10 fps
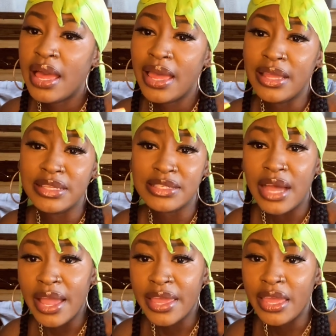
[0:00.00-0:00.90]

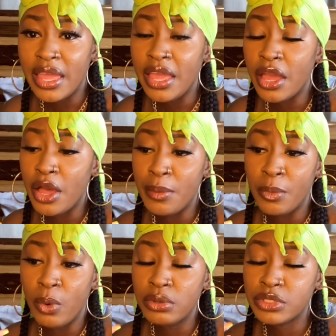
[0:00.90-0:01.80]
anxiety,
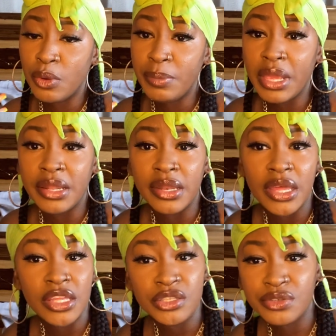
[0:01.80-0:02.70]
also being an
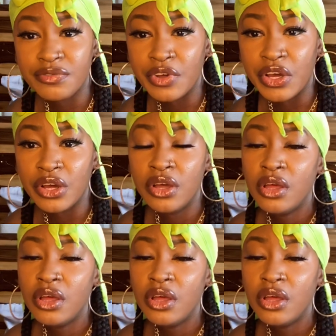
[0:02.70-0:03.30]
introvert,